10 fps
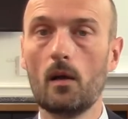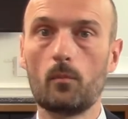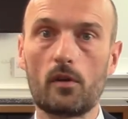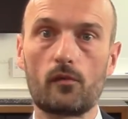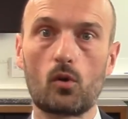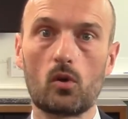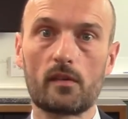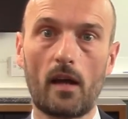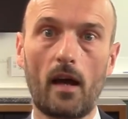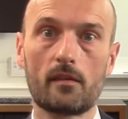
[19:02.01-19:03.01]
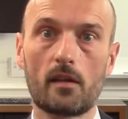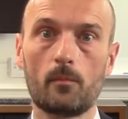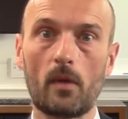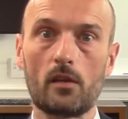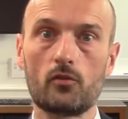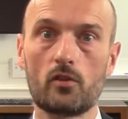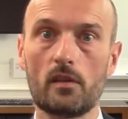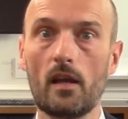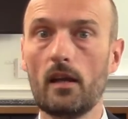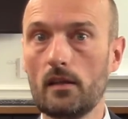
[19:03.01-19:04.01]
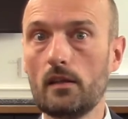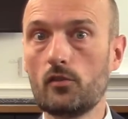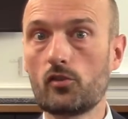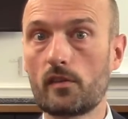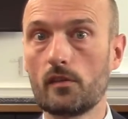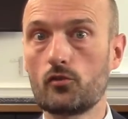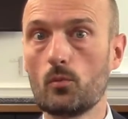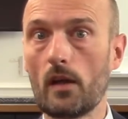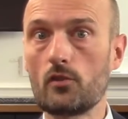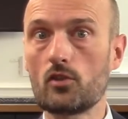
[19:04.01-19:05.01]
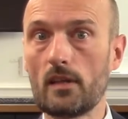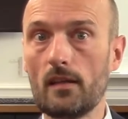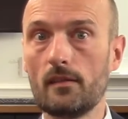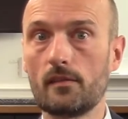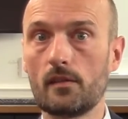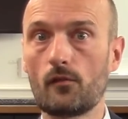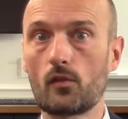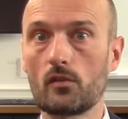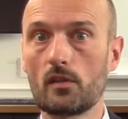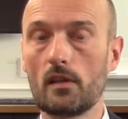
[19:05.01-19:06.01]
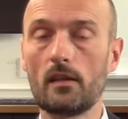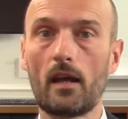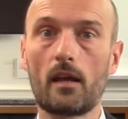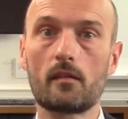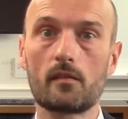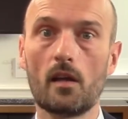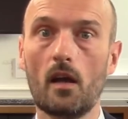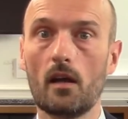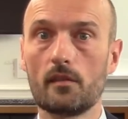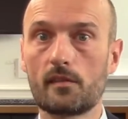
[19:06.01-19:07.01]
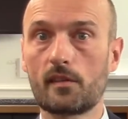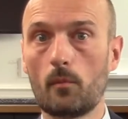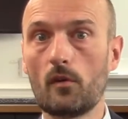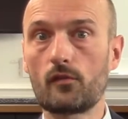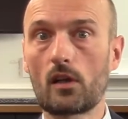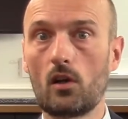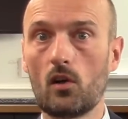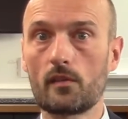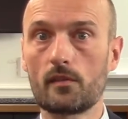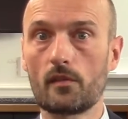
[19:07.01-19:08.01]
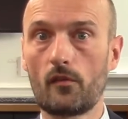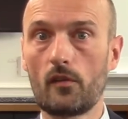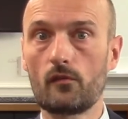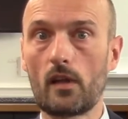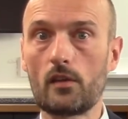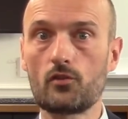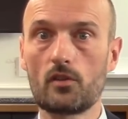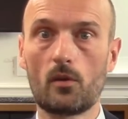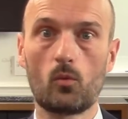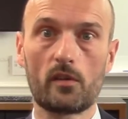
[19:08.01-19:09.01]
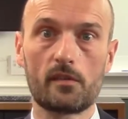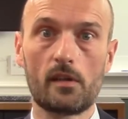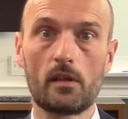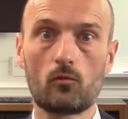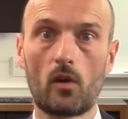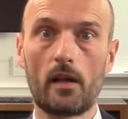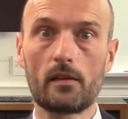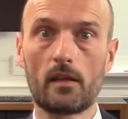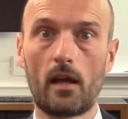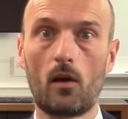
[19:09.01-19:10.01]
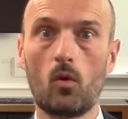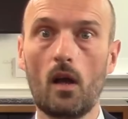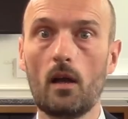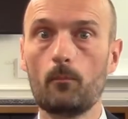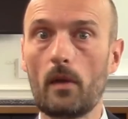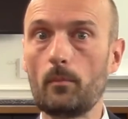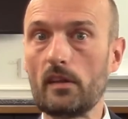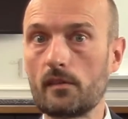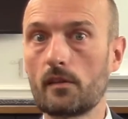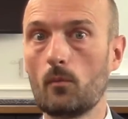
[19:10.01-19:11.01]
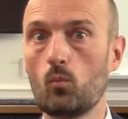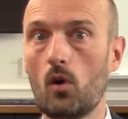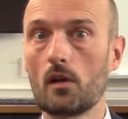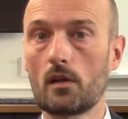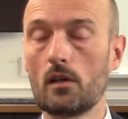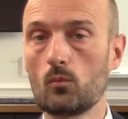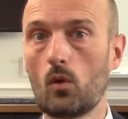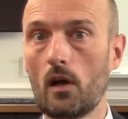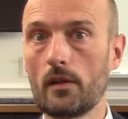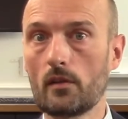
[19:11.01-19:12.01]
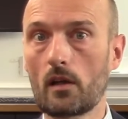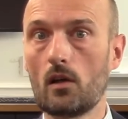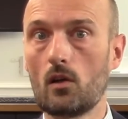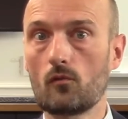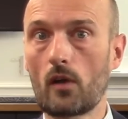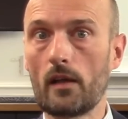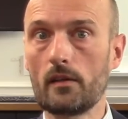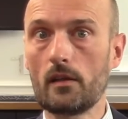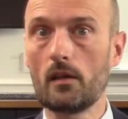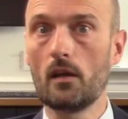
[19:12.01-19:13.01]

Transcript: But of course, as I mentioned, each situation is different to the next, and some of the causes of inflation that we're seeing right now may be somewhat unwinding already.